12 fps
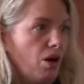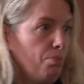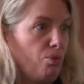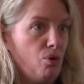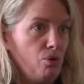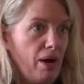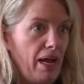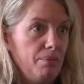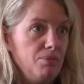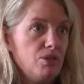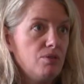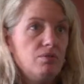
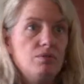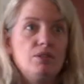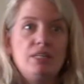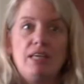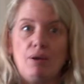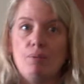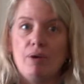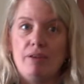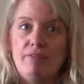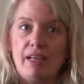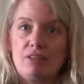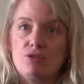programmed to get rid
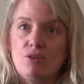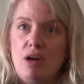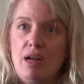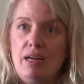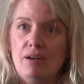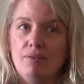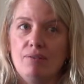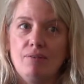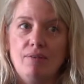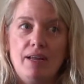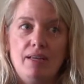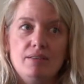of extra iron,
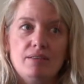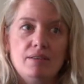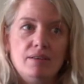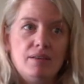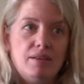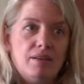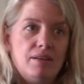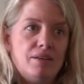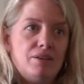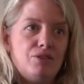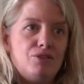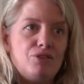right?
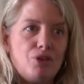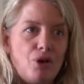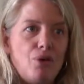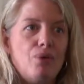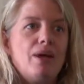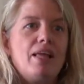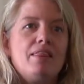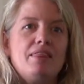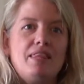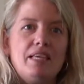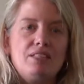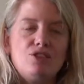So
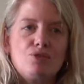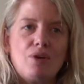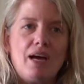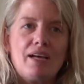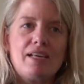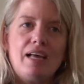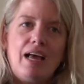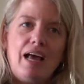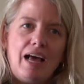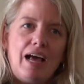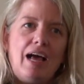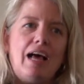this drug
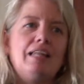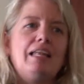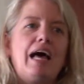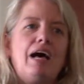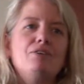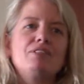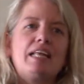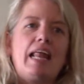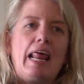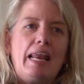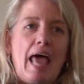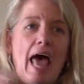allows
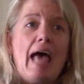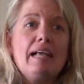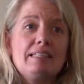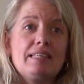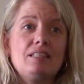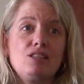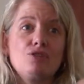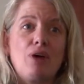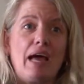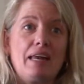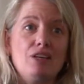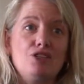an exit
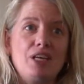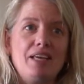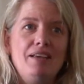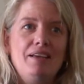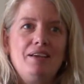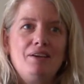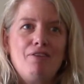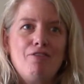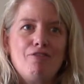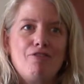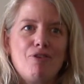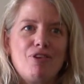strategy
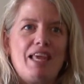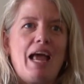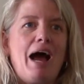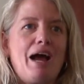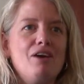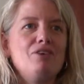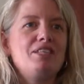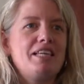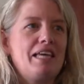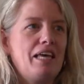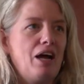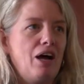for the iron to
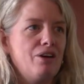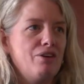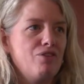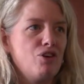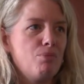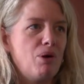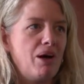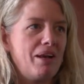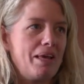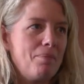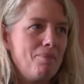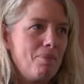get out of your
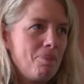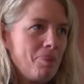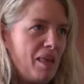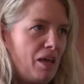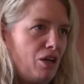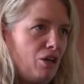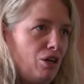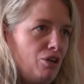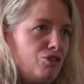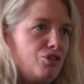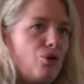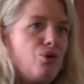body.
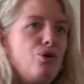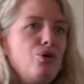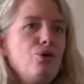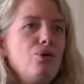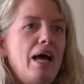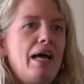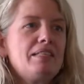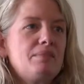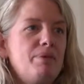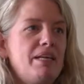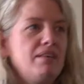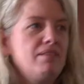So who has
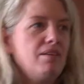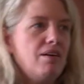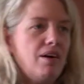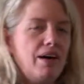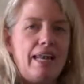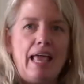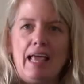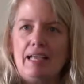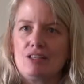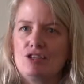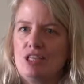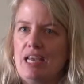been on
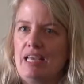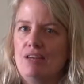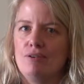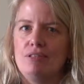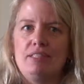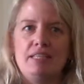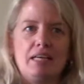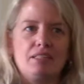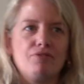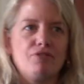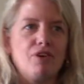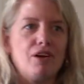Exjade or
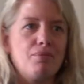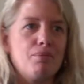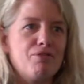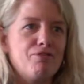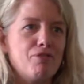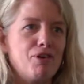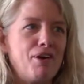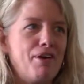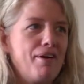Desferal before?